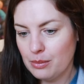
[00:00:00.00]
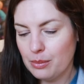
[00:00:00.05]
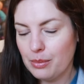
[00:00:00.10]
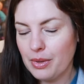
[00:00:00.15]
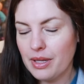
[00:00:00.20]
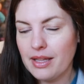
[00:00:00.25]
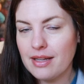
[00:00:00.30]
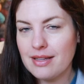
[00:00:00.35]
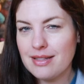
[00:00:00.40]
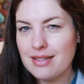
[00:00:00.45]

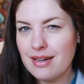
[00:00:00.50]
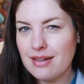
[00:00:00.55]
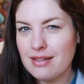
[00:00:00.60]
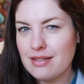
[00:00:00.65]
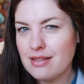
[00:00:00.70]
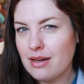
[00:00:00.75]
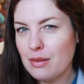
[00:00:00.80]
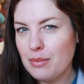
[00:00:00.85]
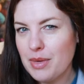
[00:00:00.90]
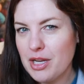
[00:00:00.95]
But like I said,
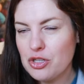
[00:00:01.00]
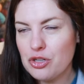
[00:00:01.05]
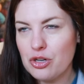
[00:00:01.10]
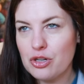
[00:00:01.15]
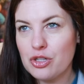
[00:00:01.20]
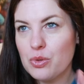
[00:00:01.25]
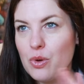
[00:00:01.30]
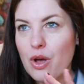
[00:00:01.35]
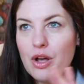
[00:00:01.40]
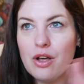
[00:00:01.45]
he's gonna make
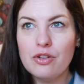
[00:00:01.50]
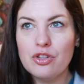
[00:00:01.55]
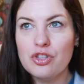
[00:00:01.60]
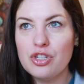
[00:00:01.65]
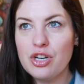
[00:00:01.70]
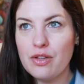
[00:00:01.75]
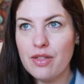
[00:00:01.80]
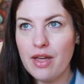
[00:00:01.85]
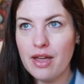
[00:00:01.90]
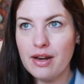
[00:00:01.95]
sure. So I'll
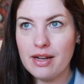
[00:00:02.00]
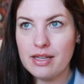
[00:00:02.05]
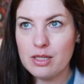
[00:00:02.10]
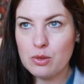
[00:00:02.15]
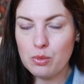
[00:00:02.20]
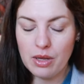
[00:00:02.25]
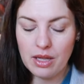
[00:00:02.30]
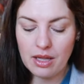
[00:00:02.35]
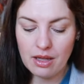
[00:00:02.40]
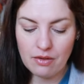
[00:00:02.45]
share that
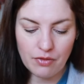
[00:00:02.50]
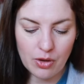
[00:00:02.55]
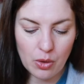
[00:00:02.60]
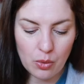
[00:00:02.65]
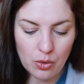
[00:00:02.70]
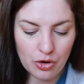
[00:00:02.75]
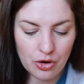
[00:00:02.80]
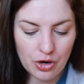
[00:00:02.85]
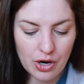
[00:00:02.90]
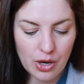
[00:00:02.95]
next week if I
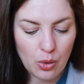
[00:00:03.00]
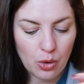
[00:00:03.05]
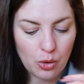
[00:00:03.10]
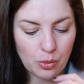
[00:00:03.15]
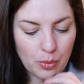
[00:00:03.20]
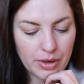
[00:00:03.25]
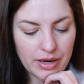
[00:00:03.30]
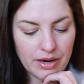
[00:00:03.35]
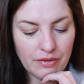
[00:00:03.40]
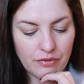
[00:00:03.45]
order it, or
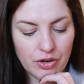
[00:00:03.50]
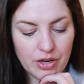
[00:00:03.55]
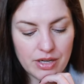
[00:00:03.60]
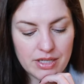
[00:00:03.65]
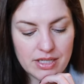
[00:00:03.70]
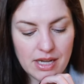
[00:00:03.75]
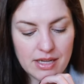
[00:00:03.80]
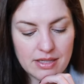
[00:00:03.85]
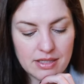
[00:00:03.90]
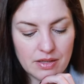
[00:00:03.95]
whenever
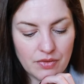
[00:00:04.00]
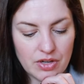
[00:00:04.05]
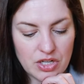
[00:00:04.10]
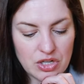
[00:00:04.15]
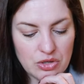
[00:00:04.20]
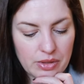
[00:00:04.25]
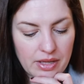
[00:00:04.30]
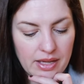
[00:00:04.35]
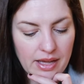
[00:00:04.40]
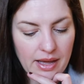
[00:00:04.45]
it does
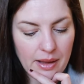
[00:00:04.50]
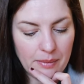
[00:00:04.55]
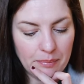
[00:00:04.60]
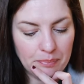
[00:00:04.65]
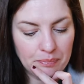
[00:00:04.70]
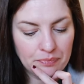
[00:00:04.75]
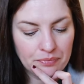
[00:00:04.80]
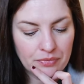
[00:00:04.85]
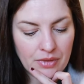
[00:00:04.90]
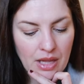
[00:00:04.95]
eventually
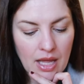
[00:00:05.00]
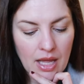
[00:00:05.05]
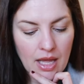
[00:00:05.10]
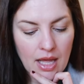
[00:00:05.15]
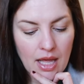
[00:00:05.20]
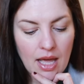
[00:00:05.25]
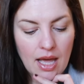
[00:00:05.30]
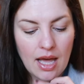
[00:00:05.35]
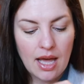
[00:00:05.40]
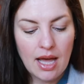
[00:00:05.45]
come.
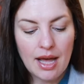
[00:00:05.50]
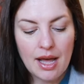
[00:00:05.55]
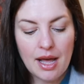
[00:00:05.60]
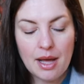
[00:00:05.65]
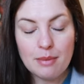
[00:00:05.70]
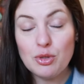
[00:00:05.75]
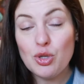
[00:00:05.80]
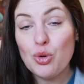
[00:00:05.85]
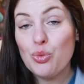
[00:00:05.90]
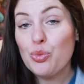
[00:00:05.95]

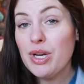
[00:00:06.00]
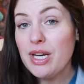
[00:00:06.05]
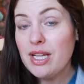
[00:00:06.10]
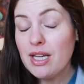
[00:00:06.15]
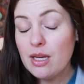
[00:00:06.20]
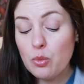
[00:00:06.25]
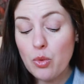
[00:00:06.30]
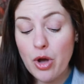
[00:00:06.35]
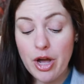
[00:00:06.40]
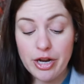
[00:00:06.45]
Um, so
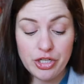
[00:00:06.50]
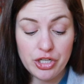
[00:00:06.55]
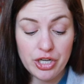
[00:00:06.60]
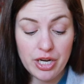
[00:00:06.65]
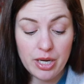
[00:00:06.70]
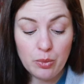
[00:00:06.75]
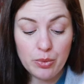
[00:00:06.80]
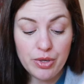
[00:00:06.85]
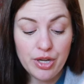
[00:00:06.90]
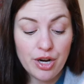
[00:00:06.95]
reading and
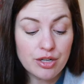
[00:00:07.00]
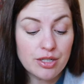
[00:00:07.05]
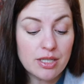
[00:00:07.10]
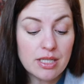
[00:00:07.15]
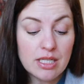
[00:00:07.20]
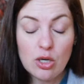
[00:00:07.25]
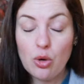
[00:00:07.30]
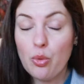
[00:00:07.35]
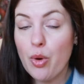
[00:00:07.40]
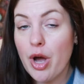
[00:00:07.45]
watching. We are
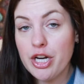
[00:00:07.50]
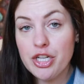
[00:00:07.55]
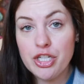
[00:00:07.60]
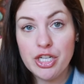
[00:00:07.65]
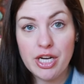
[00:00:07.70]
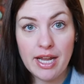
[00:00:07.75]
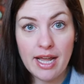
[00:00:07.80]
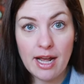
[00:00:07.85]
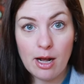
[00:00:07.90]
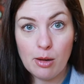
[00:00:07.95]
still
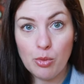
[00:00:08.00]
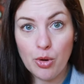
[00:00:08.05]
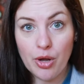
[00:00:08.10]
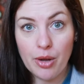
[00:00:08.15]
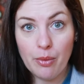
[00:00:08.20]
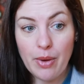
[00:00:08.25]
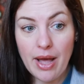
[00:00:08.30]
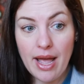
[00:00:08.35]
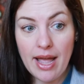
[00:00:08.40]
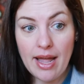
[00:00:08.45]
watching
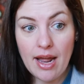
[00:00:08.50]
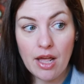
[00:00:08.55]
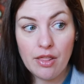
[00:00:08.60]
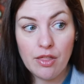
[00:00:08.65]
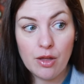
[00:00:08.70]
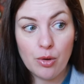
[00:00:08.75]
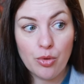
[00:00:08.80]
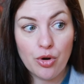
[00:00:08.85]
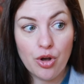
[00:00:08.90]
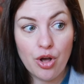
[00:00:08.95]
Cowboy Way. I
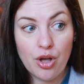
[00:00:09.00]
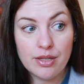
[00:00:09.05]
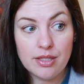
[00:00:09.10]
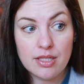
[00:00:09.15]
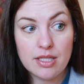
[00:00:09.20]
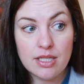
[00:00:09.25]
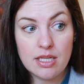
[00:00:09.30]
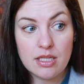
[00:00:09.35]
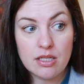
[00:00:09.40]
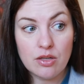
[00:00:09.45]
think we're on
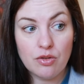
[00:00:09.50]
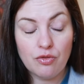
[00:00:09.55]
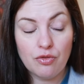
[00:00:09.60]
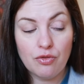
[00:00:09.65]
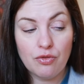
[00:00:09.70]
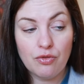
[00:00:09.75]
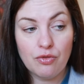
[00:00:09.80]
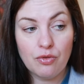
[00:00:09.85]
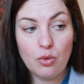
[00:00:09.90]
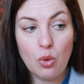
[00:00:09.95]
season
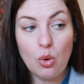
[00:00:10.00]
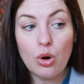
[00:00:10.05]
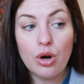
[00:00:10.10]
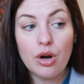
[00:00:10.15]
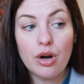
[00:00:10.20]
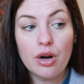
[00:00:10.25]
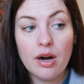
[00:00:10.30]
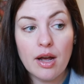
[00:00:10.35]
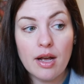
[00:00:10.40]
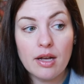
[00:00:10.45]

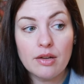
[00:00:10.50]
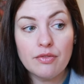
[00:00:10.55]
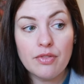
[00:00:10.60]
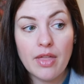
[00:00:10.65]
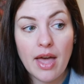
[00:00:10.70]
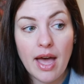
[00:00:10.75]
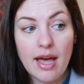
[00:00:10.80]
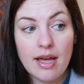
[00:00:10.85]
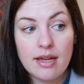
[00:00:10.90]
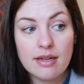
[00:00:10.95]
four of
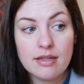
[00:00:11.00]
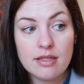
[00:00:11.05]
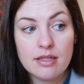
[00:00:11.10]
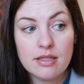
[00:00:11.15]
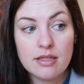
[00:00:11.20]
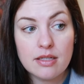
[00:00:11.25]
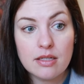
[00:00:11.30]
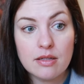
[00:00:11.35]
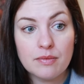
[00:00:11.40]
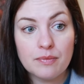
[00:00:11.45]

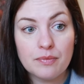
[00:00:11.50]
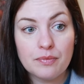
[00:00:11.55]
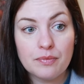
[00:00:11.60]
that.